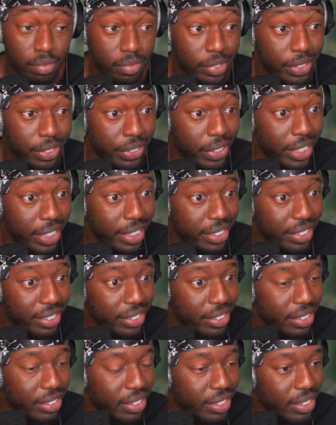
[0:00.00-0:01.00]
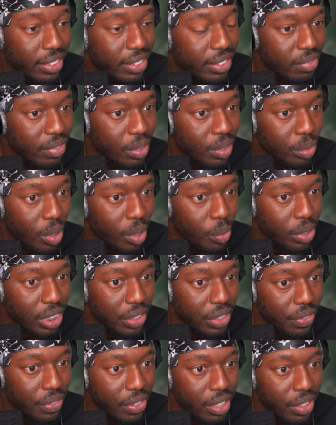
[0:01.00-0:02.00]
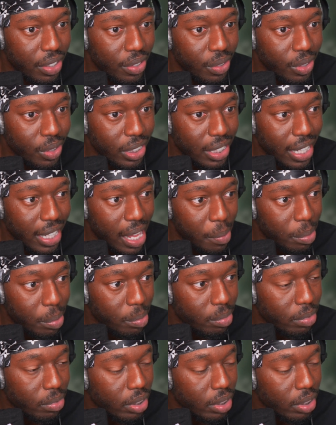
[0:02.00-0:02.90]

Gracious. What was he finna do? Slap him?